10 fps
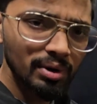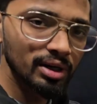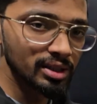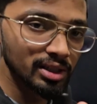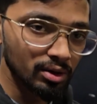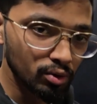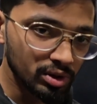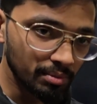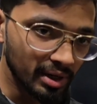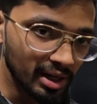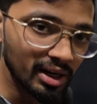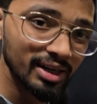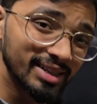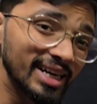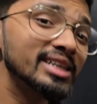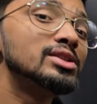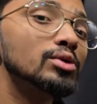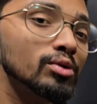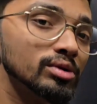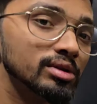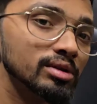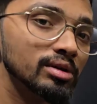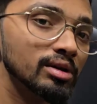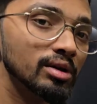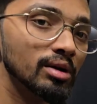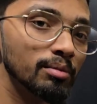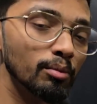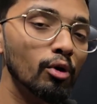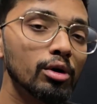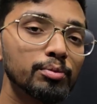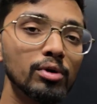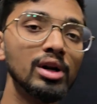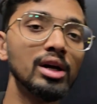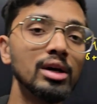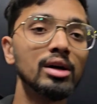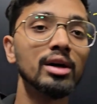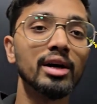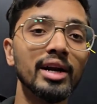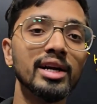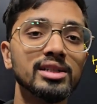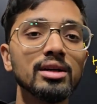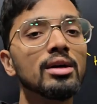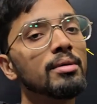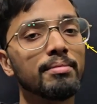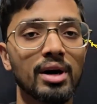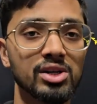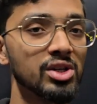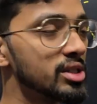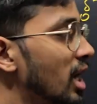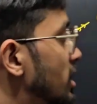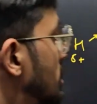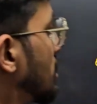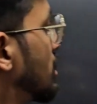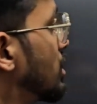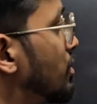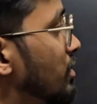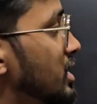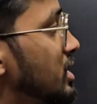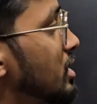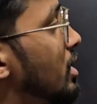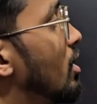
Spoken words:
but doesn't lose completely. Tends to lose. More pulling creates a partial charge, which is